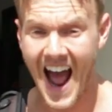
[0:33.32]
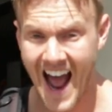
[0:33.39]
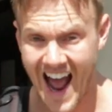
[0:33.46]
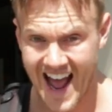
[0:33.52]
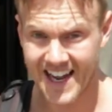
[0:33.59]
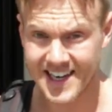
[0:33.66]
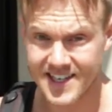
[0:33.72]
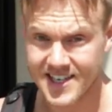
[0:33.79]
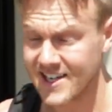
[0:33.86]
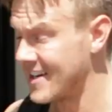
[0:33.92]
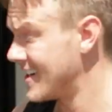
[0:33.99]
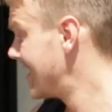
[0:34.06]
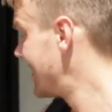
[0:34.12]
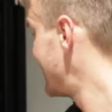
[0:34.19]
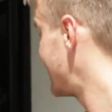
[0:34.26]
and
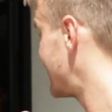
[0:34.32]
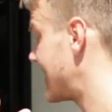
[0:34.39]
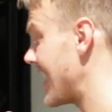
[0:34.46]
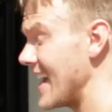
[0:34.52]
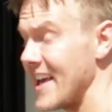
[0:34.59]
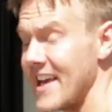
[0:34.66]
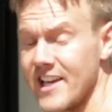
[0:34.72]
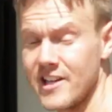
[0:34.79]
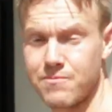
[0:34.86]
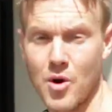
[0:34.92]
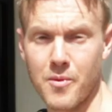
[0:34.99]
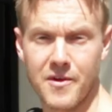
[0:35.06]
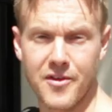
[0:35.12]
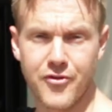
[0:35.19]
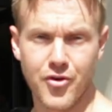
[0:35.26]
today he's put
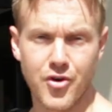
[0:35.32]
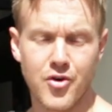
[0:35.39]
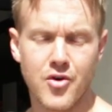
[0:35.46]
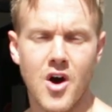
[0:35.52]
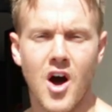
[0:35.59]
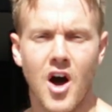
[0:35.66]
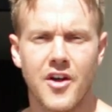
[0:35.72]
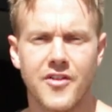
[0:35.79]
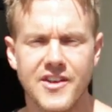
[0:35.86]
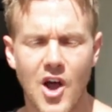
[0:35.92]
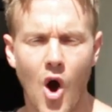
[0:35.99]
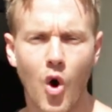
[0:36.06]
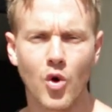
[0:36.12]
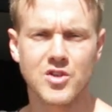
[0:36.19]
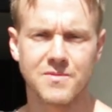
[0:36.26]
me through the
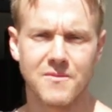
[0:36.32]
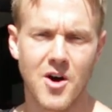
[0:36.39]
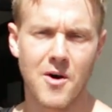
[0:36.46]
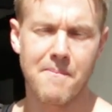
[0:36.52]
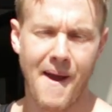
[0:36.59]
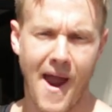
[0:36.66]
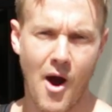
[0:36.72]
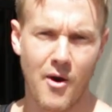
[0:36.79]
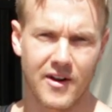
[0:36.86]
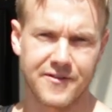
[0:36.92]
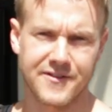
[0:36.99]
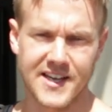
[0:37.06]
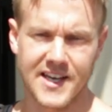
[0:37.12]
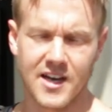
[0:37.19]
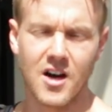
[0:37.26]
ultimate
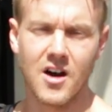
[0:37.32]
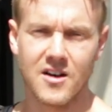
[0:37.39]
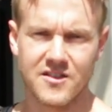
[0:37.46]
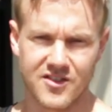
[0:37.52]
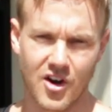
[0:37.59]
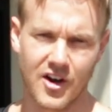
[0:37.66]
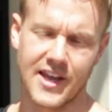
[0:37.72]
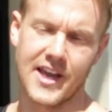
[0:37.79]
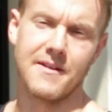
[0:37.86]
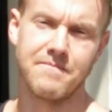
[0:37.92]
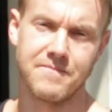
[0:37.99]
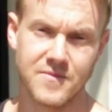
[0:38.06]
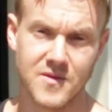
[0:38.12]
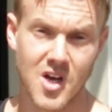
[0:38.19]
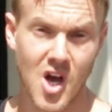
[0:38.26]
powerlifting circuit.
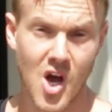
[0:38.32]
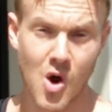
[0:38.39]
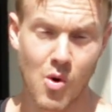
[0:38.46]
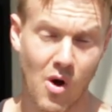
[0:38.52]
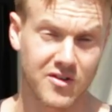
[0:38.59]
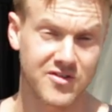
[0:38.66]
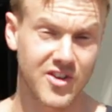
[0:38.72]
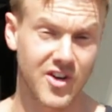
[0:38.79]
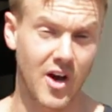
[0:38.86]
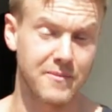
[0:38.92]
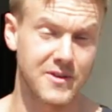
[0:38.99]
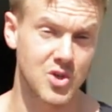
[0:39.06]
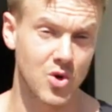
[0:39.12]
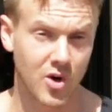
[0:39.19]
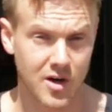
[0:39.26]
Who else could I
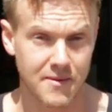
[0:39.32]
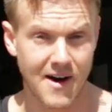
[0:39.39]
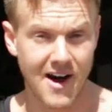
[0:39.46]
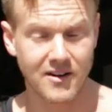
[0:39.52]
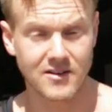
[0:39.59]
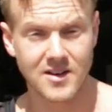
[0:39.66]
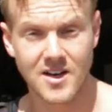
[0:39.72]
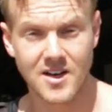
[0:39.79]
be talking about?